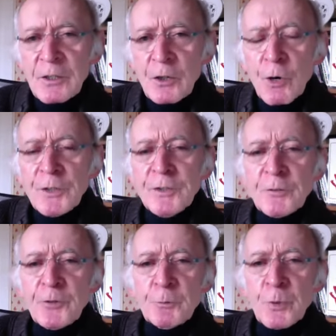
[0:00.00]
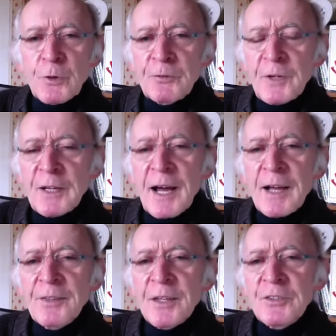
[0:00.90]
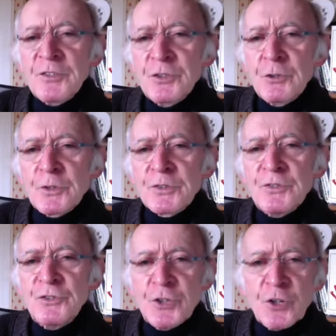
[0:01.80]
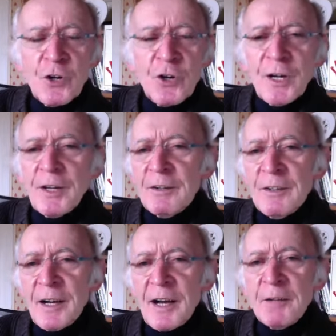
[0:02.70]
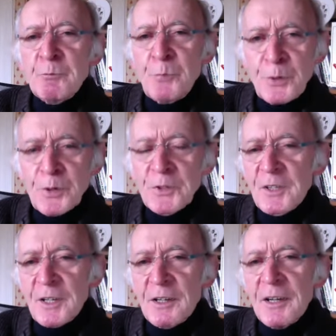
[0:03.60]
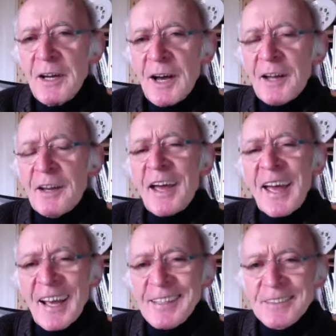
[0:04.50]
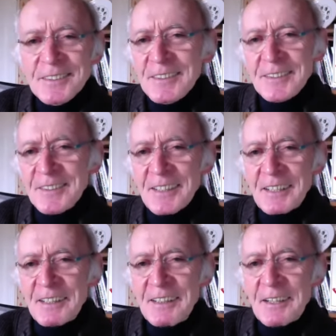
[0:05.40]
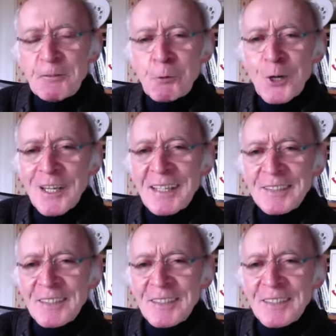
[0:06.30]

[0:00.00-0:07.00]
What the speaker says: go onto the football field and they show us joy and beauty and ecstasy in ways